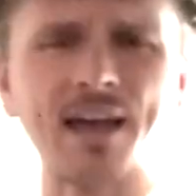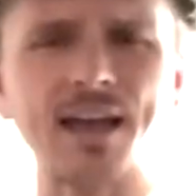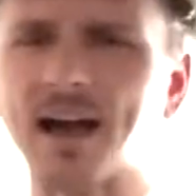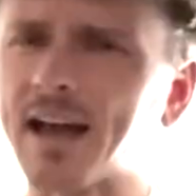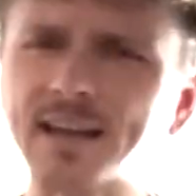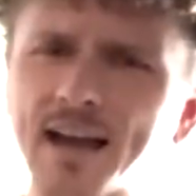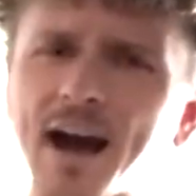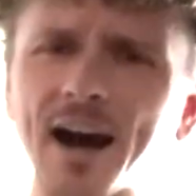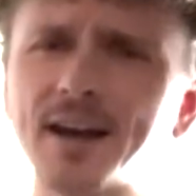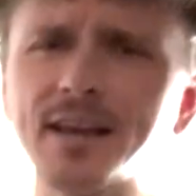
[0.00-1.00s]

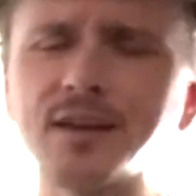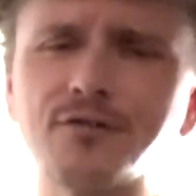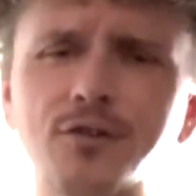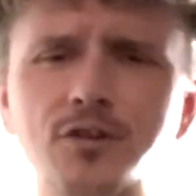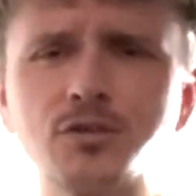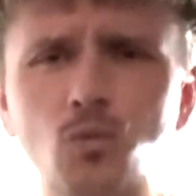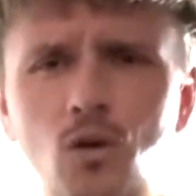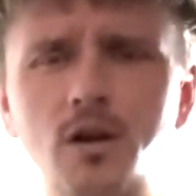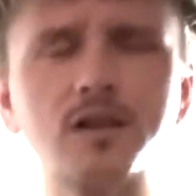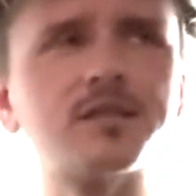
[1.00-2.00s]
iconic first
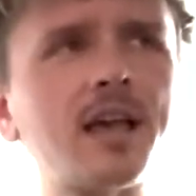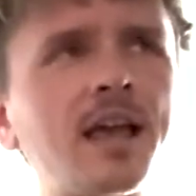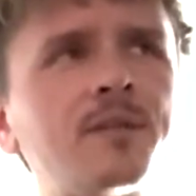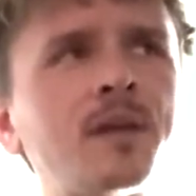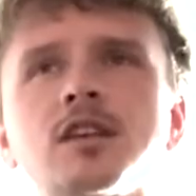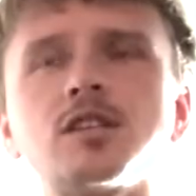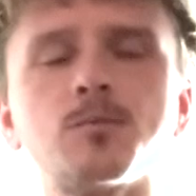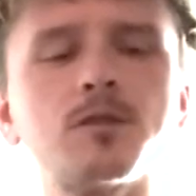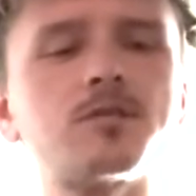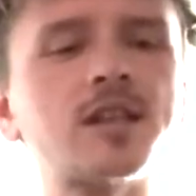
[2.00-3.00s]
works, and some of
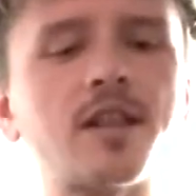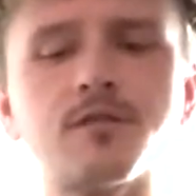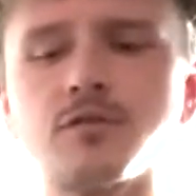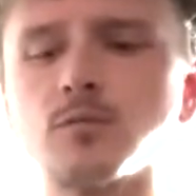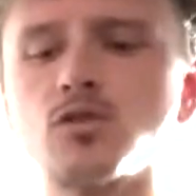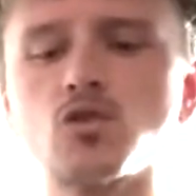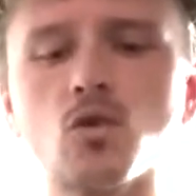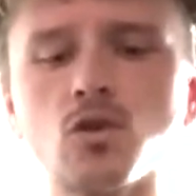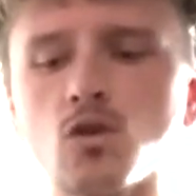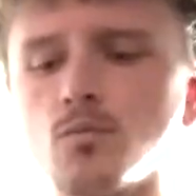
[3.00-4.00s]
them silent films, so
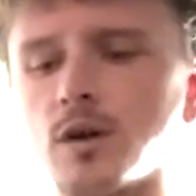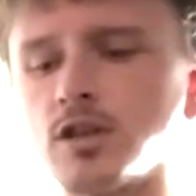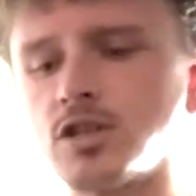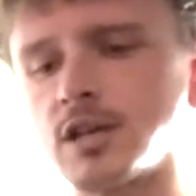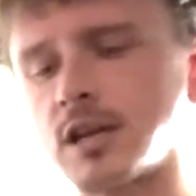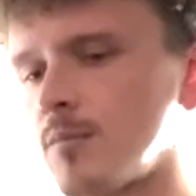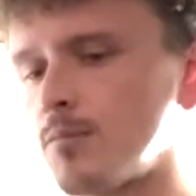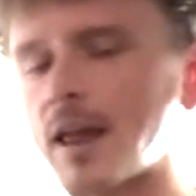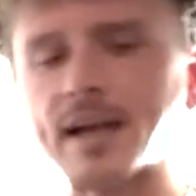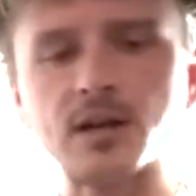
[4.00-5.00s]
low budget,
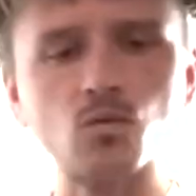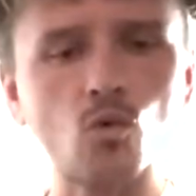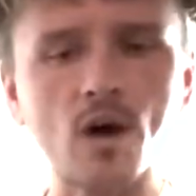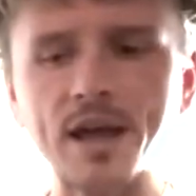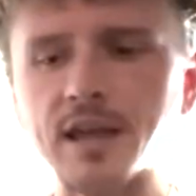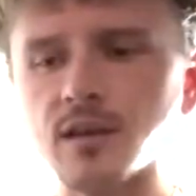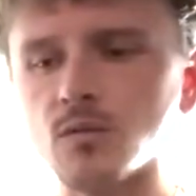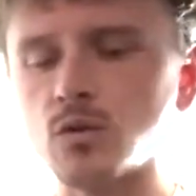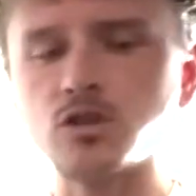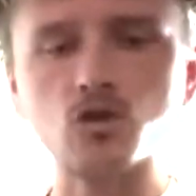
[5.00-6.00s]
black and white,
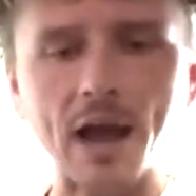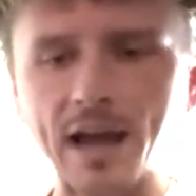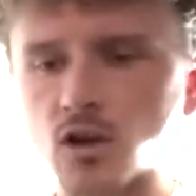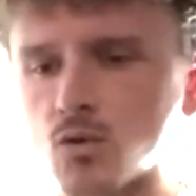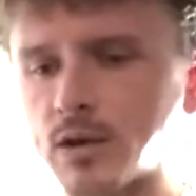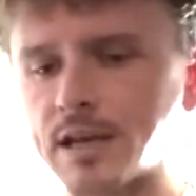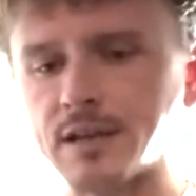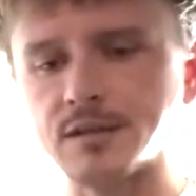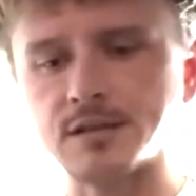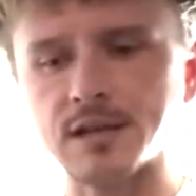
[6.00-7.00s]
with drag
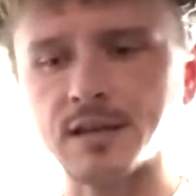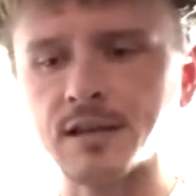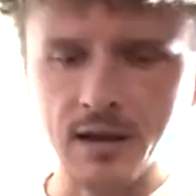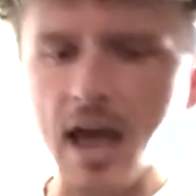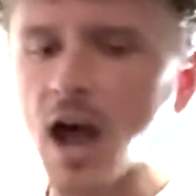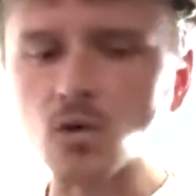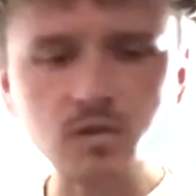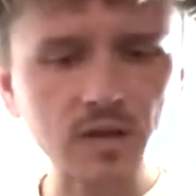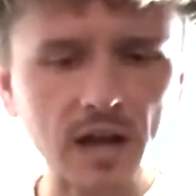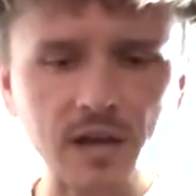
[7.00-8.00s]
queens and
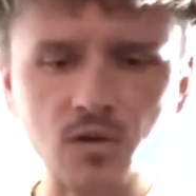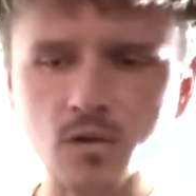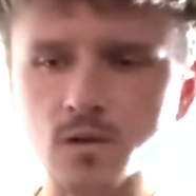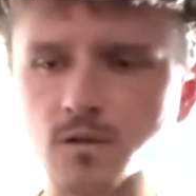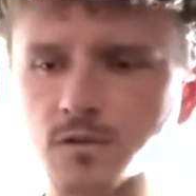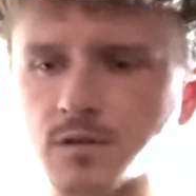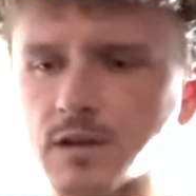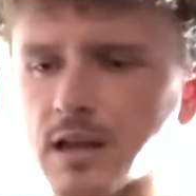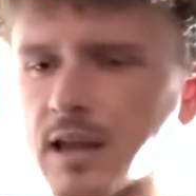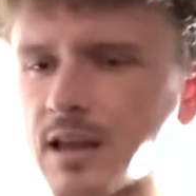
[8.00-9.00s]
outsiders,
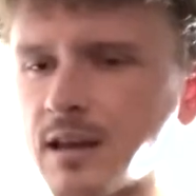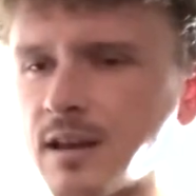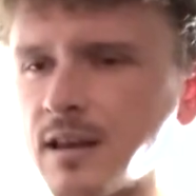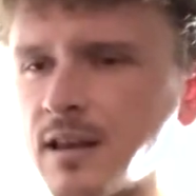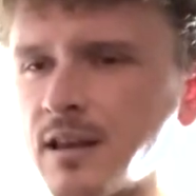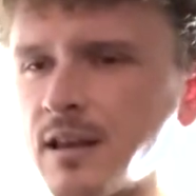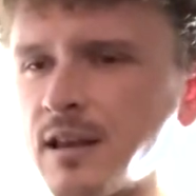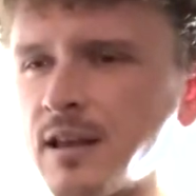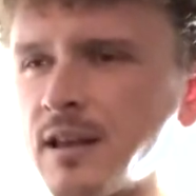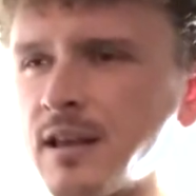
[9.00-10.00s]
and
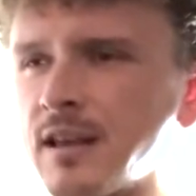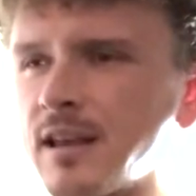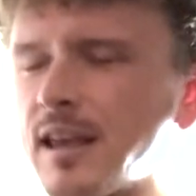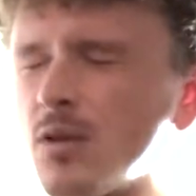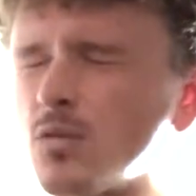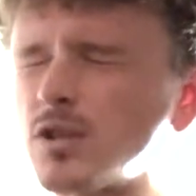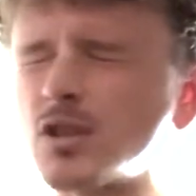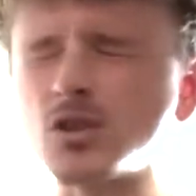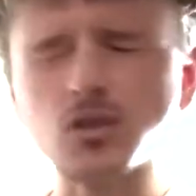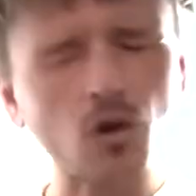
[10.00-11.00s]
it was
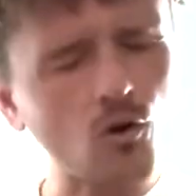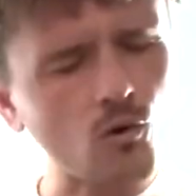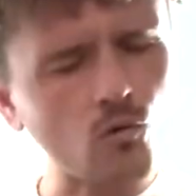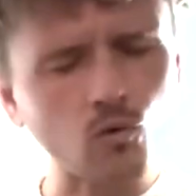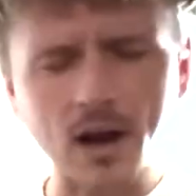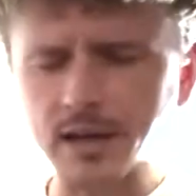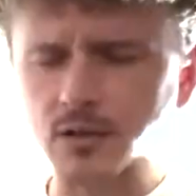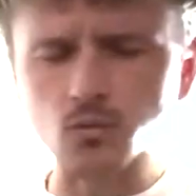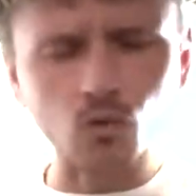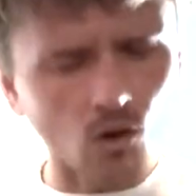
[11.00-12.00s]
so rock
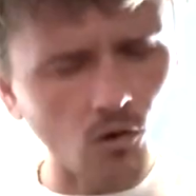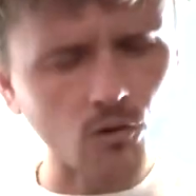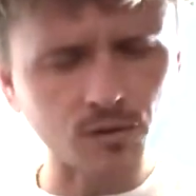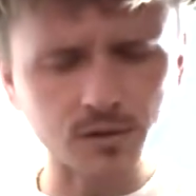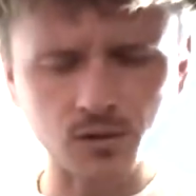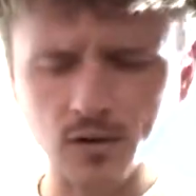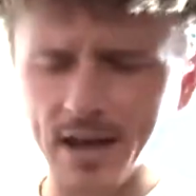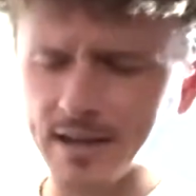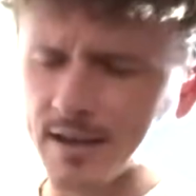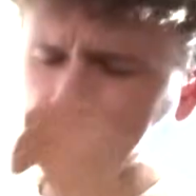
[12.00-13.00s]
and roll. So
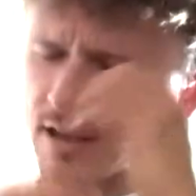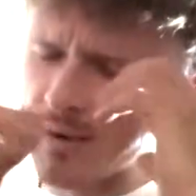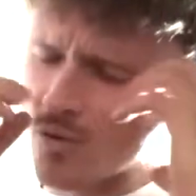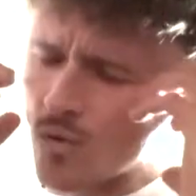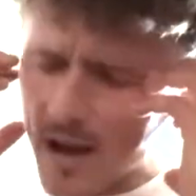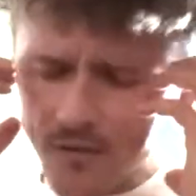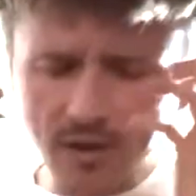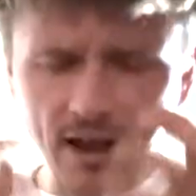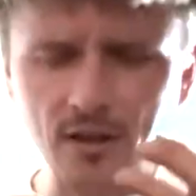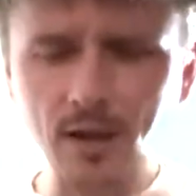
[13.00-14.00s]
like, whatever the
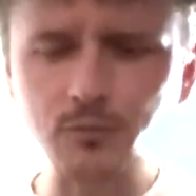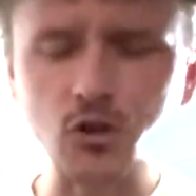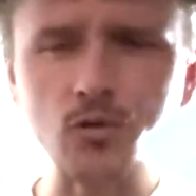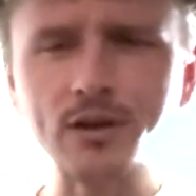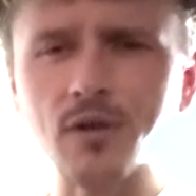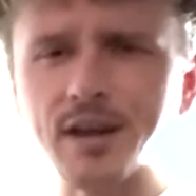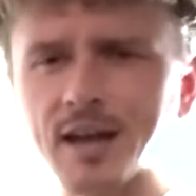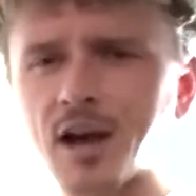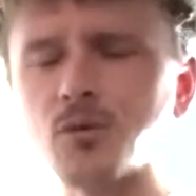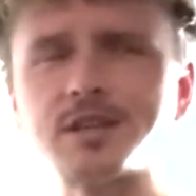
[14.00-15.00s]
hell I'm doing right
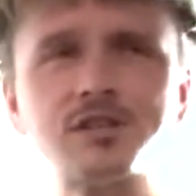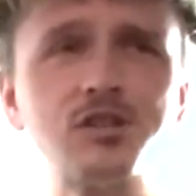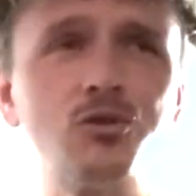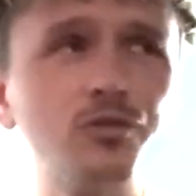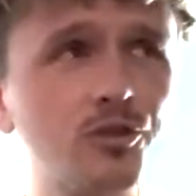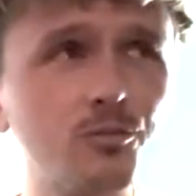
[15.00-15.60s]
now with this YouTube